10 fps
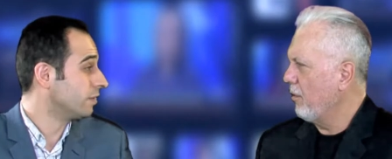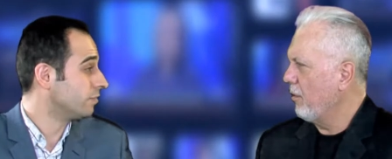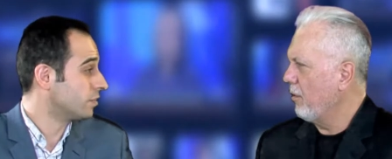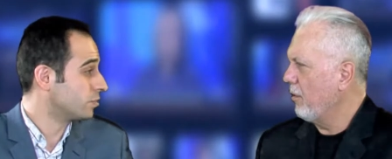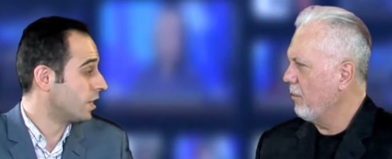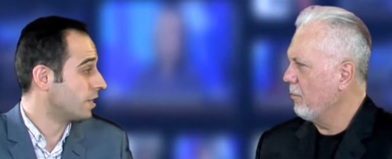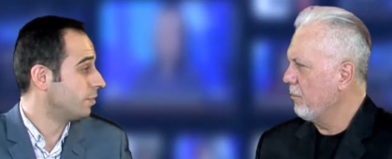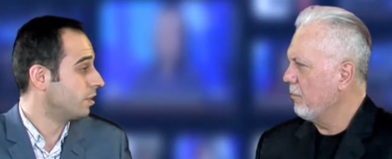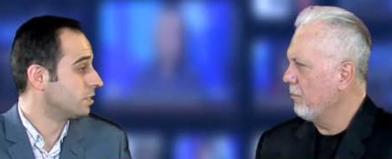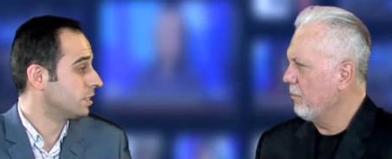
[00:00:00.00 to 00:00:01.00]
Speaker 1: for Australian
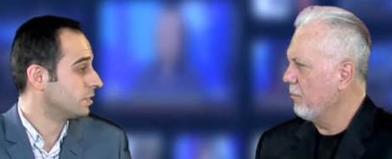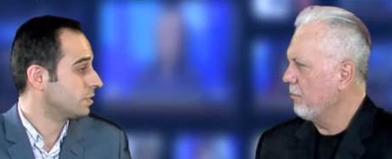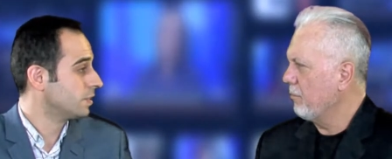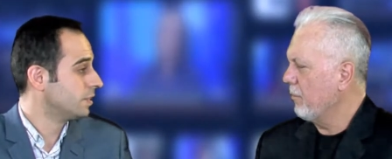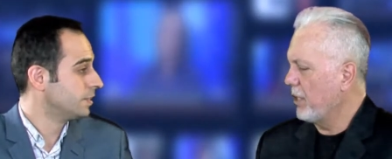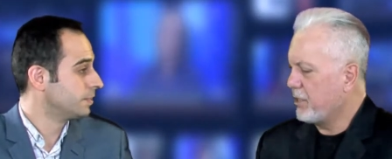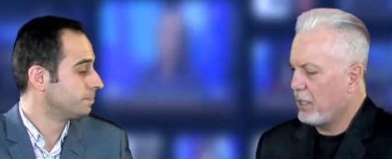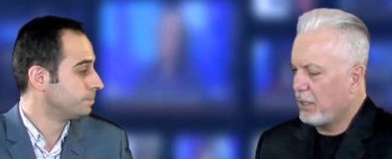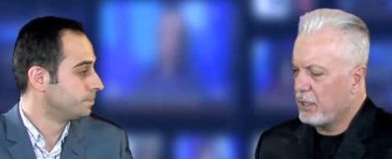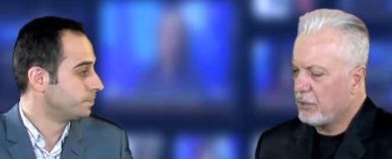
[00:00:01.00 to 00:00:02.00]
politics.
Speaker 2: I
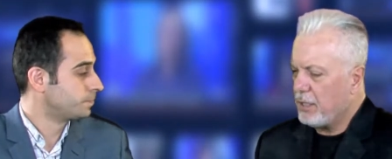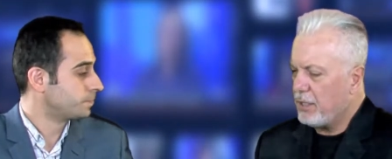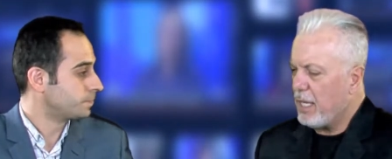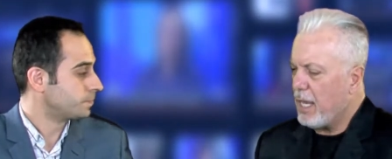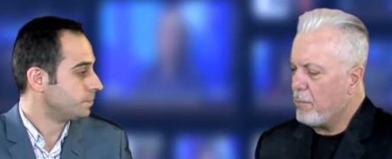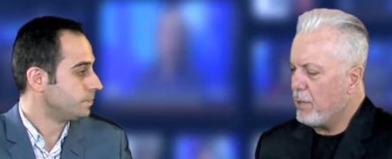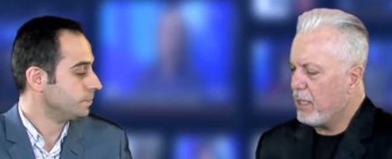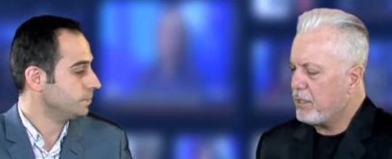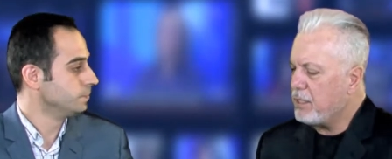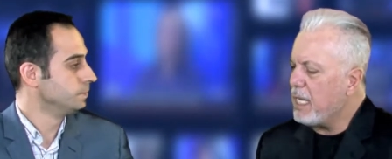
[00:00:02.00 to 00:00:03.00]
totally agree there, but
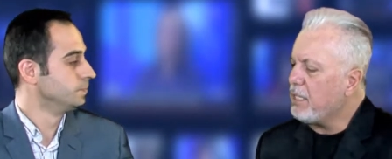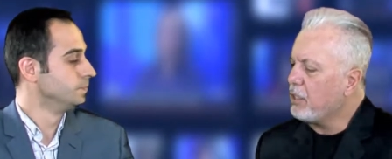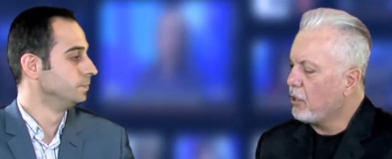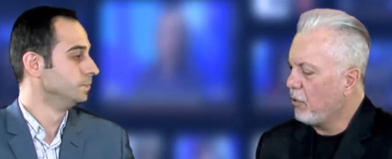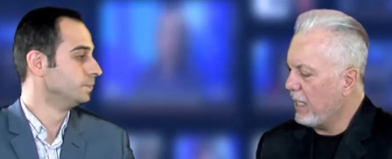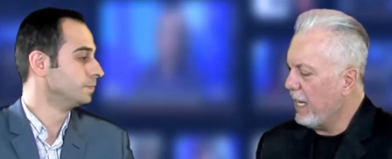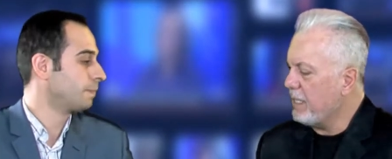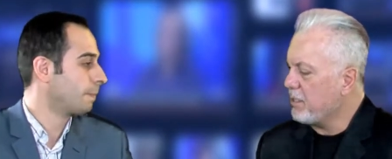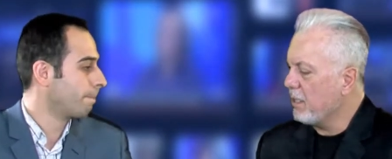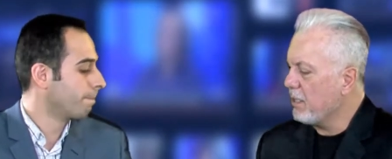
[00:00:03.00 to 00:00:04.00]
it did
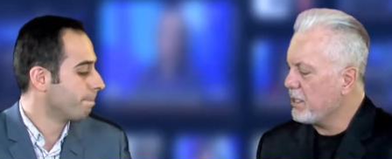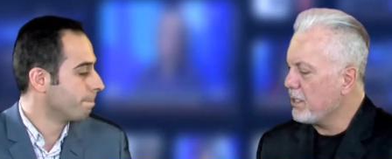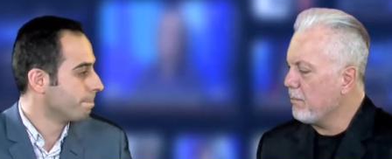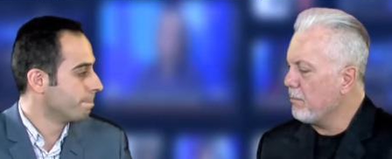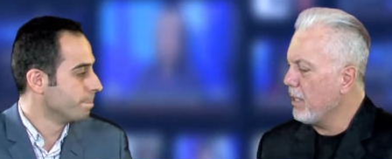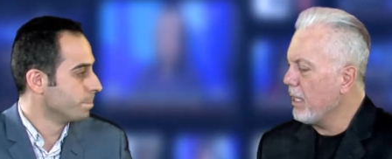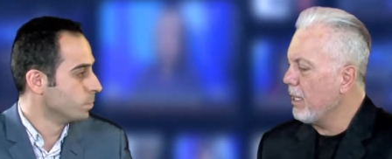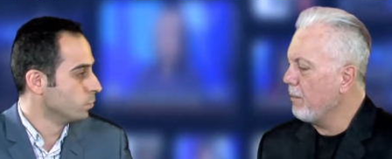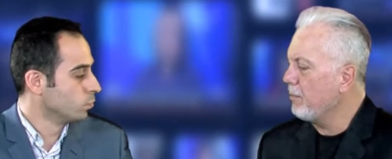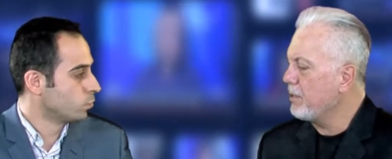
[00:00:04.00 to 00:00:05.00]
create some
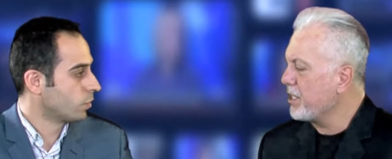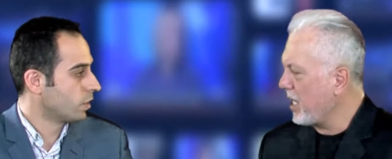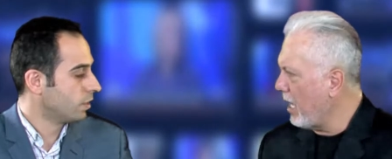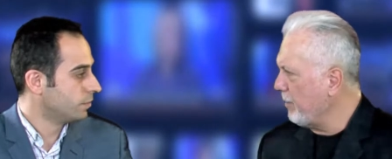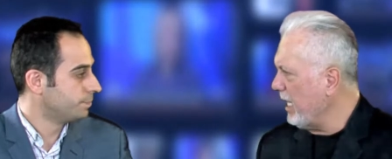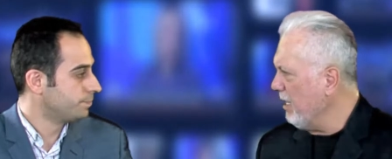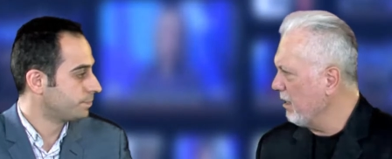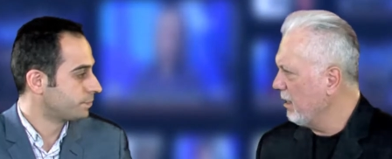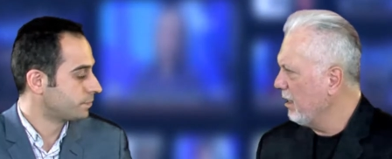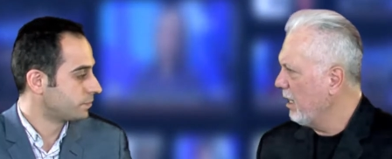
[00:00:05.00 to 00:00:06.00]
uh, disharmony
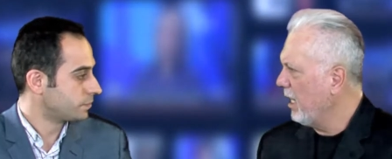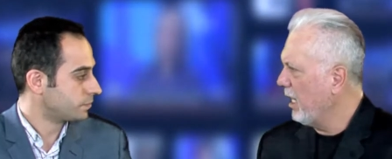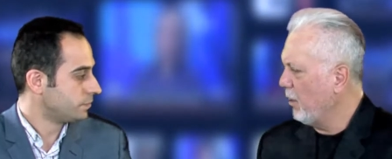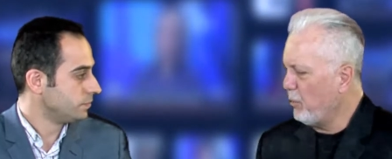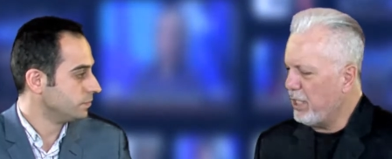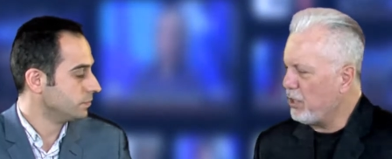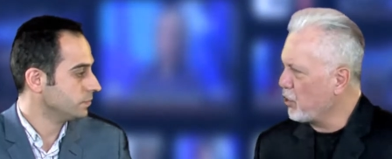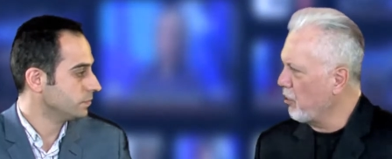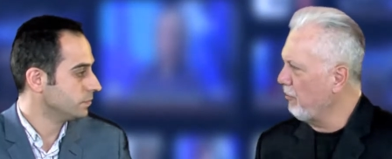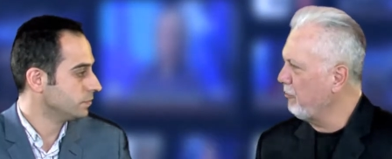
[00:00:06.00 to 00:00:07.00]
uh, within
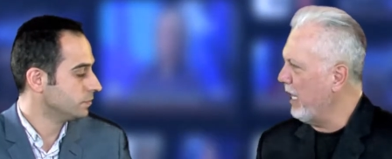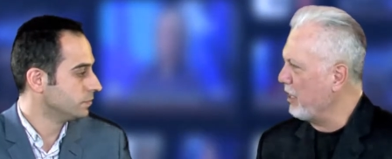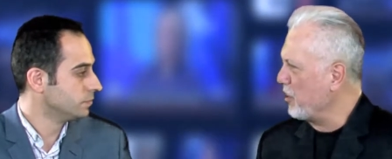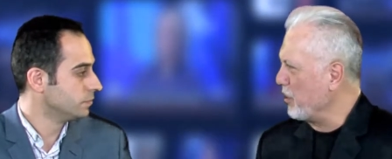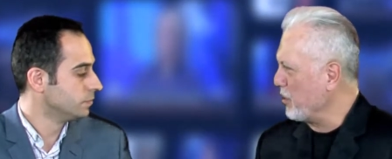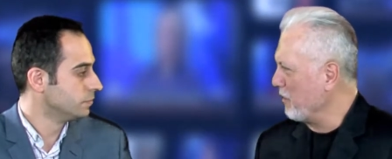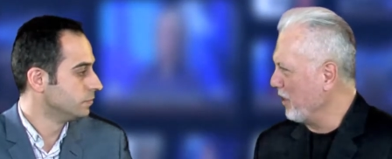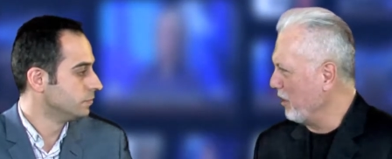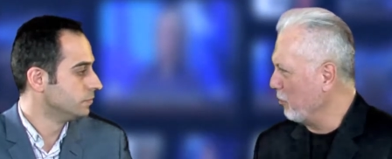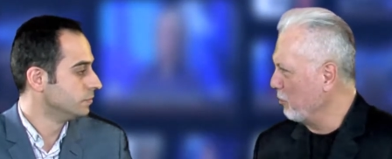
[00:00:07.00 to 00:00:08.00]
certain factions of the
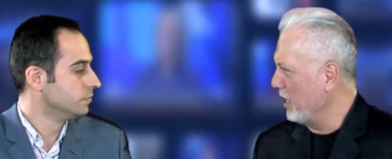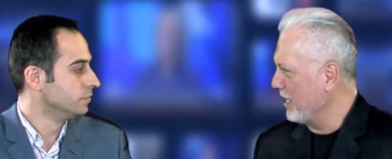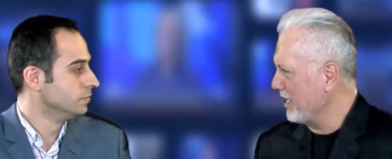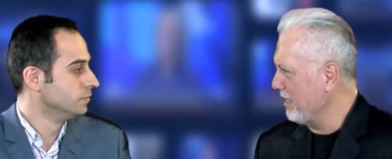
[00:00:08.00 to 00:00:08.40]
Liberal Party